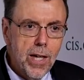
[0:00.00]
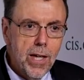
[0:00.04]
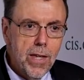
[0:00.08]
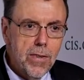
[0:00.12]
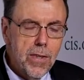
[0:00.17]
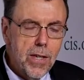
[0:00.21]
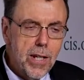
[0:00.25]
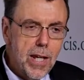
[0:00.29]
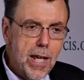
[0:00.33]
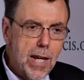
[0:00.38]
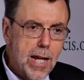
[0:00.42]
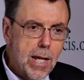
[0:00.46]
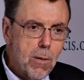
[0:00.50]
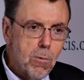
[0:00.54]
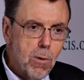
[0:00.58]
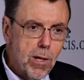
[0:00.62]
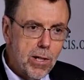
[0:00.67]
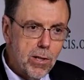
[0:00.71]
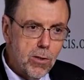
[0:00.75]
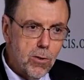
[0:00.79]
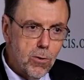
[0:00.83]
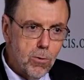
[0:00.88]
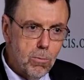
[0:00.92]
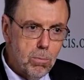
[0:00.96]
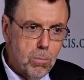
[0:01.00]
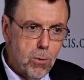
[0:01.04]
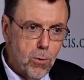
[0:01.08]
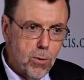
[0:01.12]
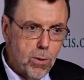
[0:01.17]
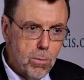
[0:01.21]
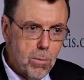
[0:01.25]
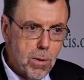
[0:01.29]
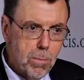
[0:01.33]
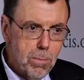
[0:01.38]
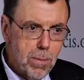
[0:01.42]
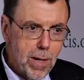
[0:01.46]
that anyone could pull
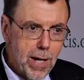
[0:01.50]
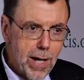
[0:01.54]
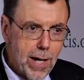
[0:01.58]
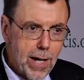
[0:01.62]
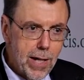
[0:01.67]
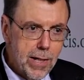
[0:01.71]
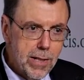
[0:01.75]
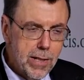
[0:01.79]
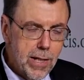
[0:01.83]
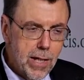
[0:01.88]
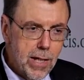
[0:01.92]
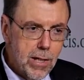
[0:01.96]
them apart.